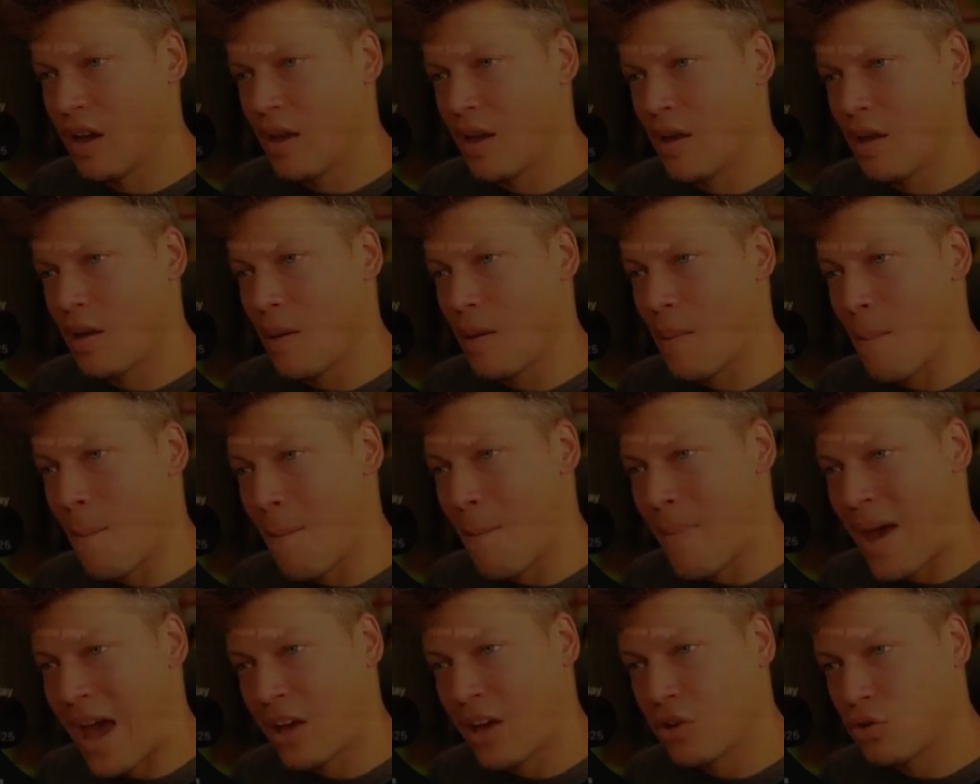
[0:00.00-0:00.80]

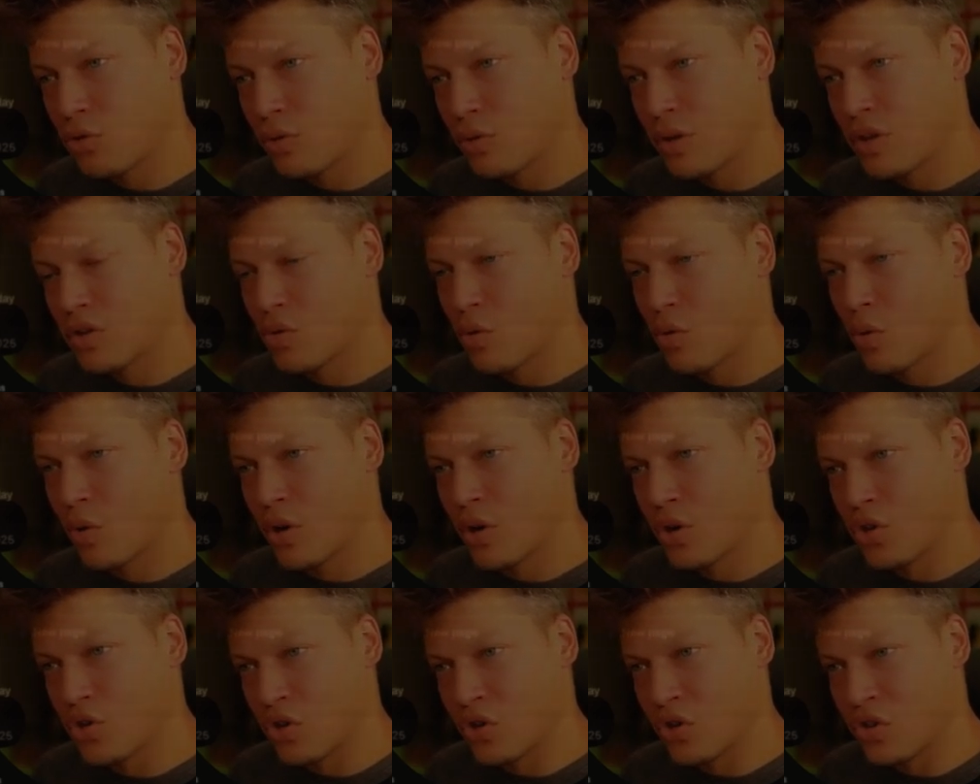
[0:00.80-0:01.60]
Mastery
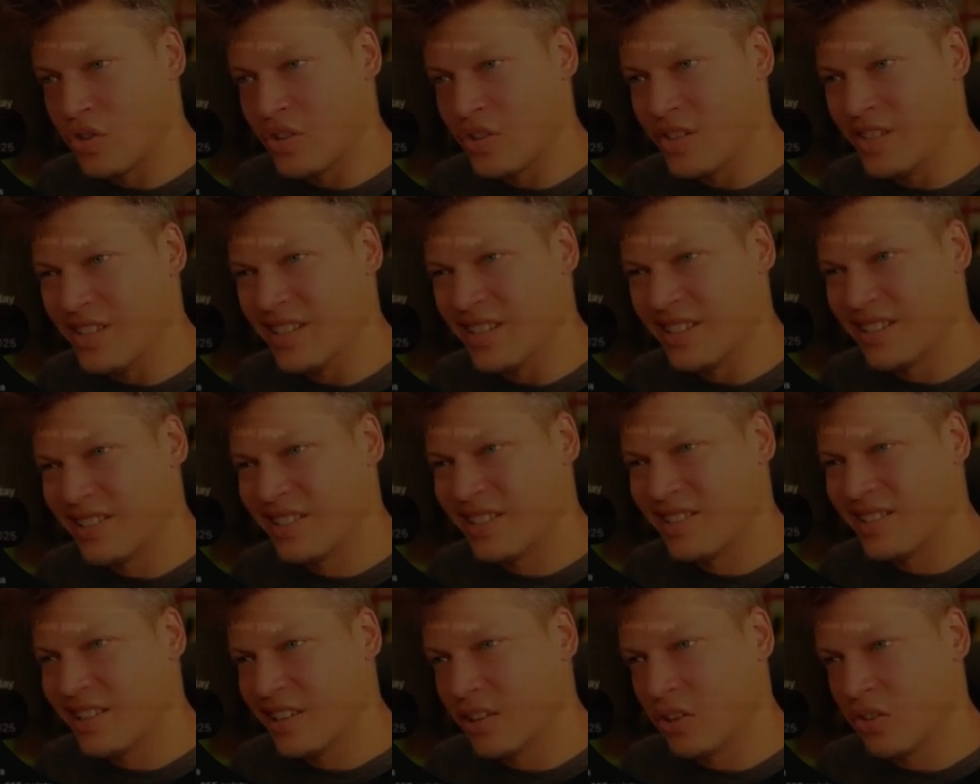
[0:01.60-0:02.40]
score just
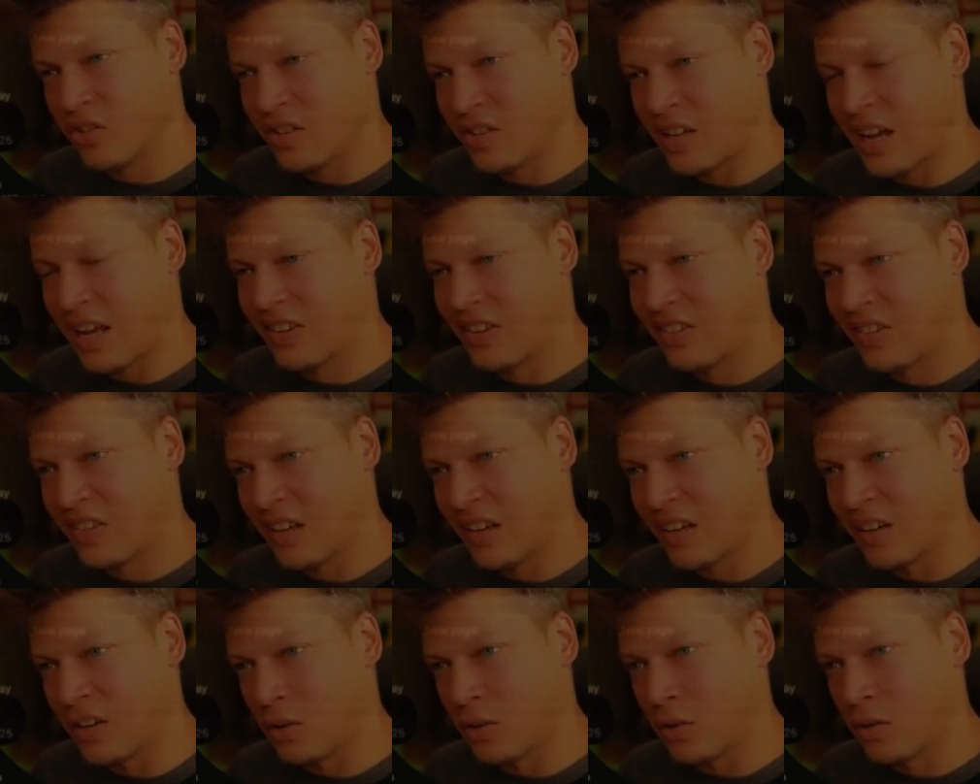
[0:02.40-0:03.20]
distills that
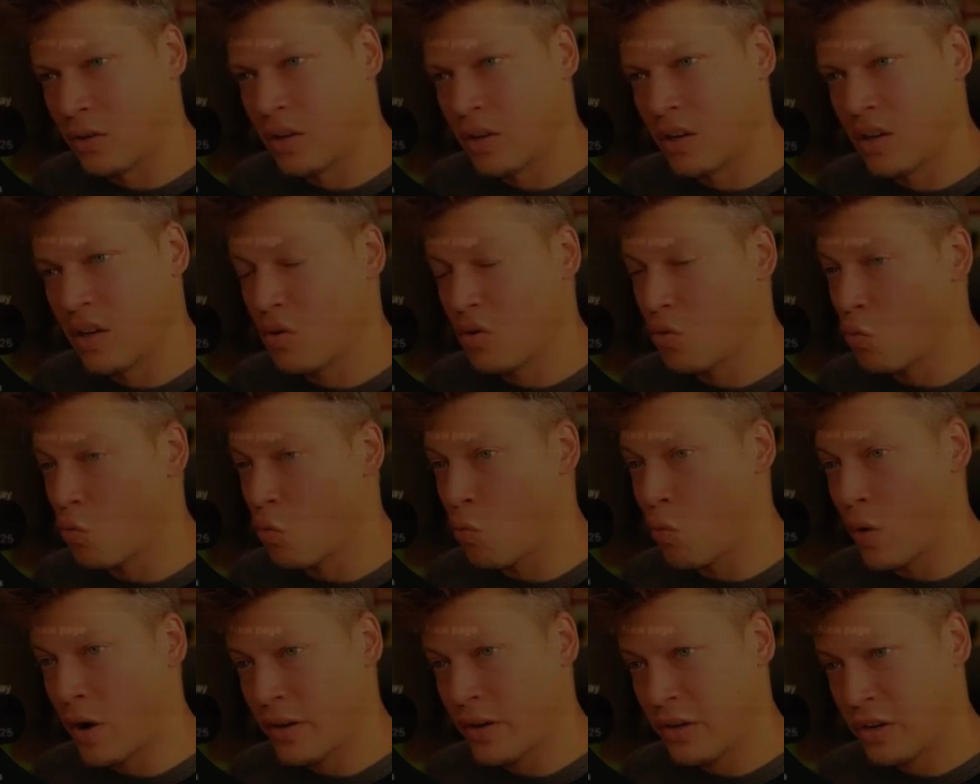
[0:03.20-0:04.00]
signal.
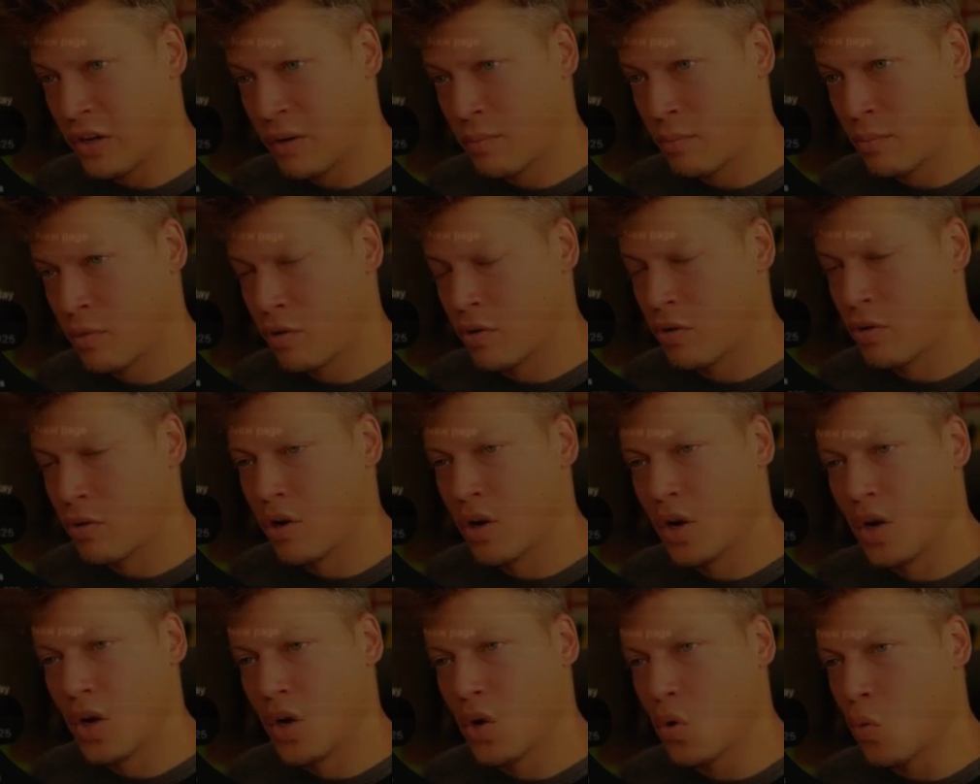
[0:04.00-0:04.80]
One number,
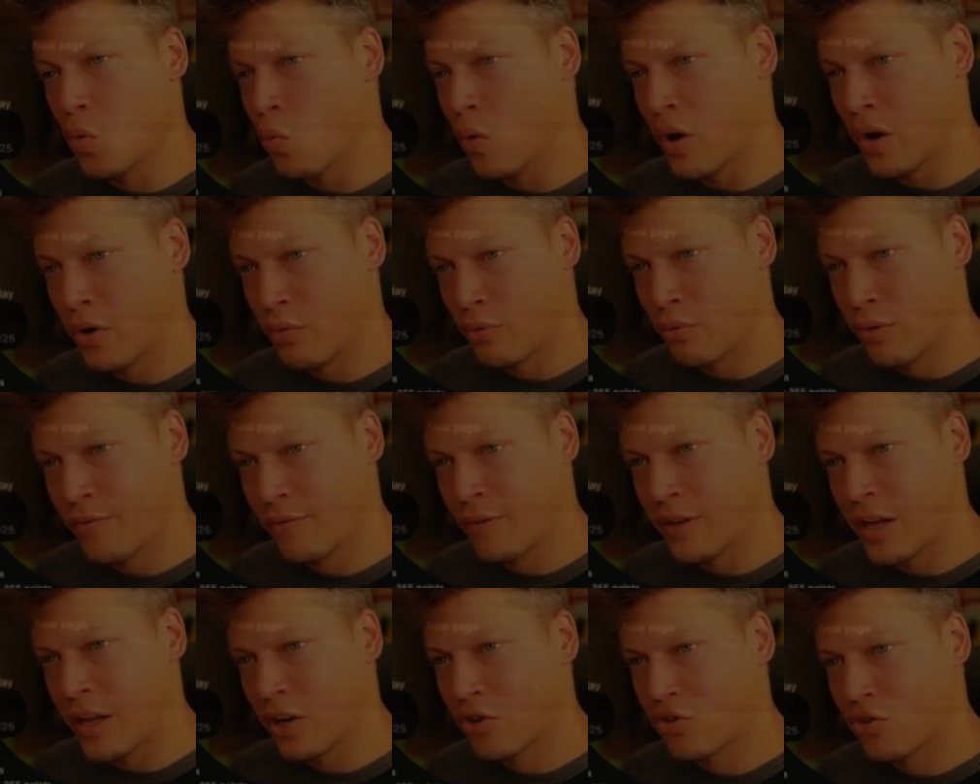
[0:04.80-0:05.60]
one
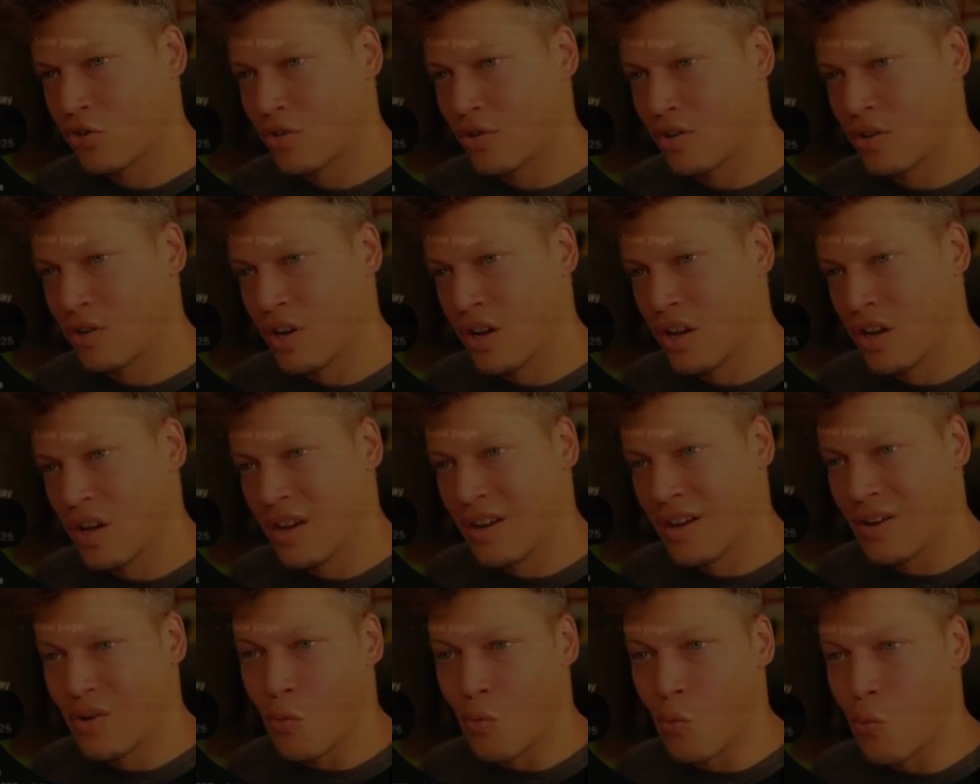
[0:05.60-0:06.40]
reflection,
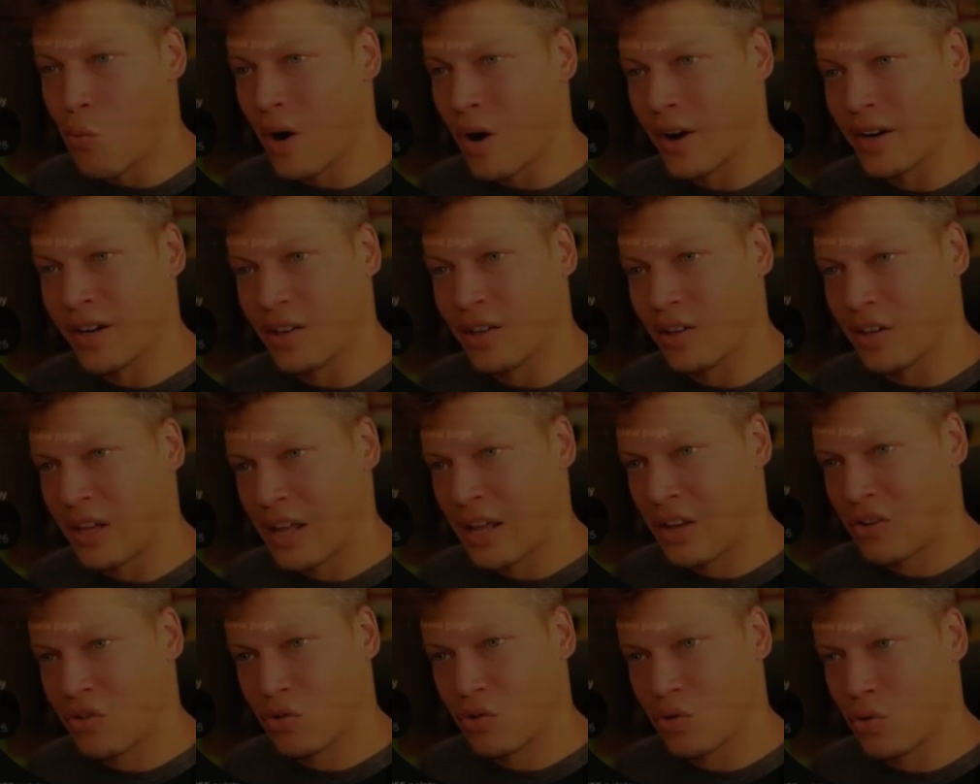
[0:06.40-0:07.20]
one
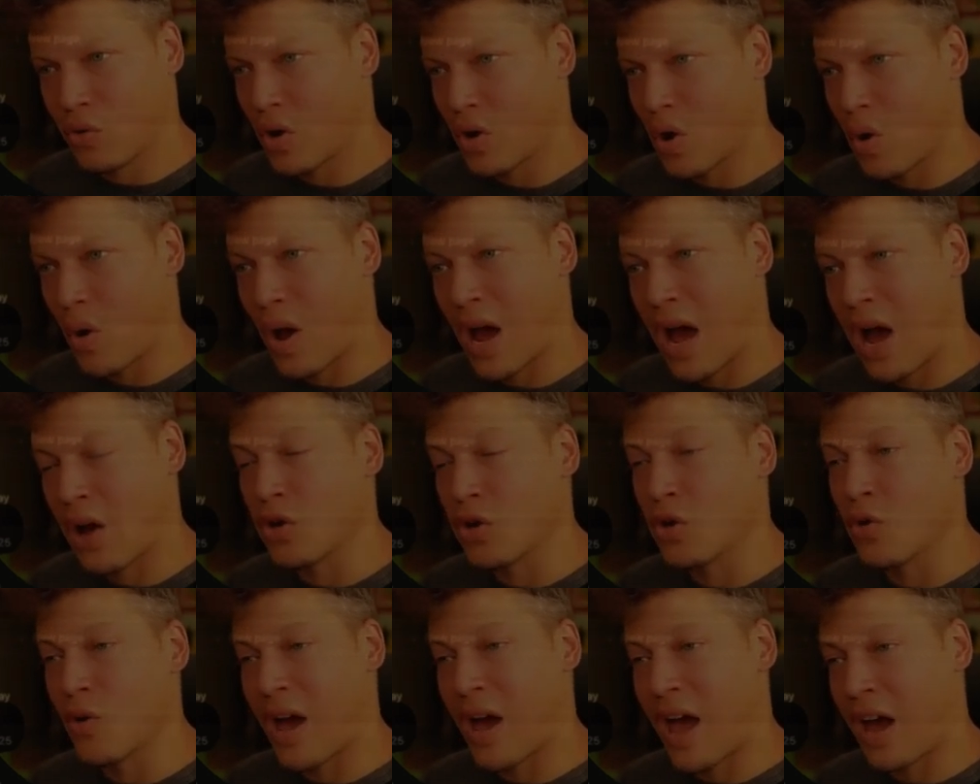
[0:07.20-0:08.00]
glance to know how
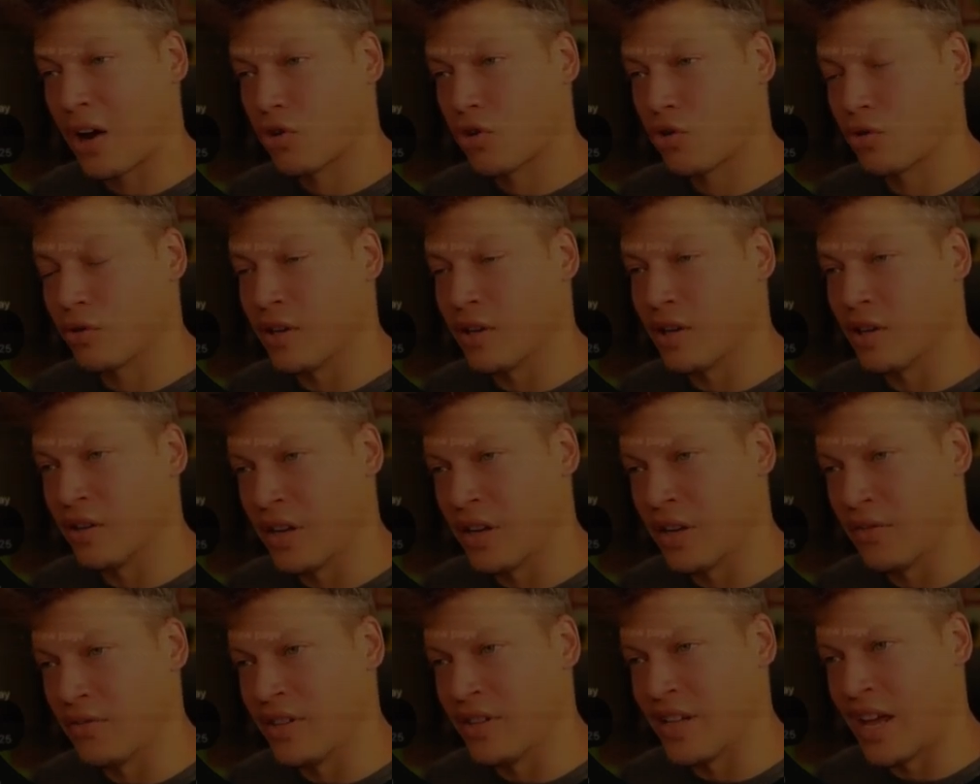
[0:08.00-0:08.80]
you actually
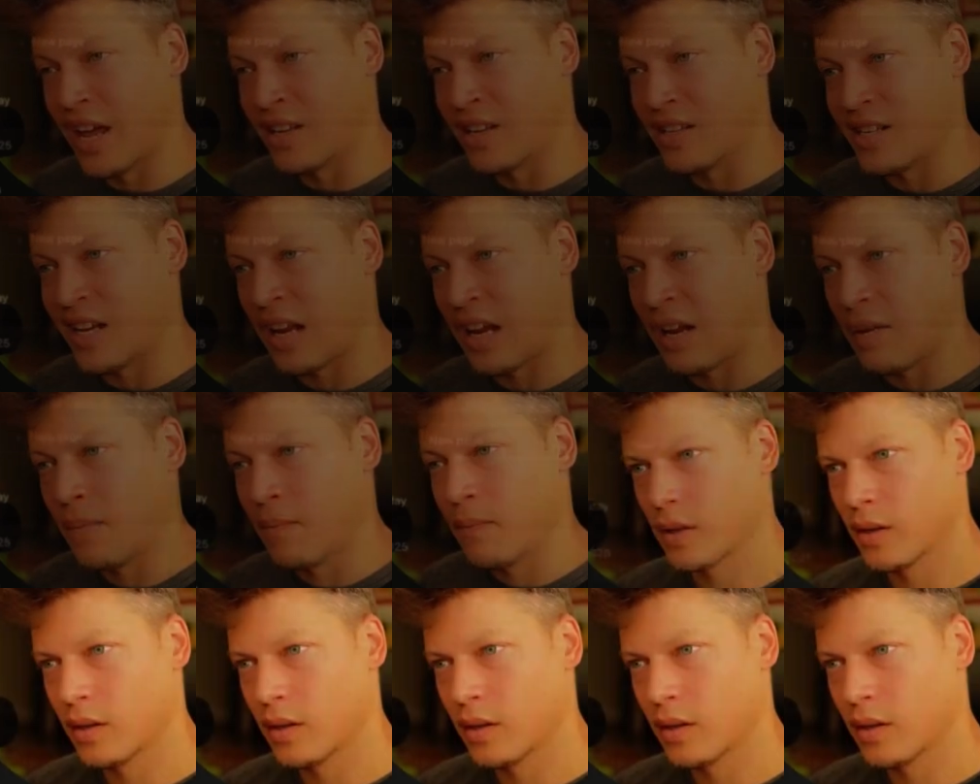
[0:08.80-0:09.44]
lived that day.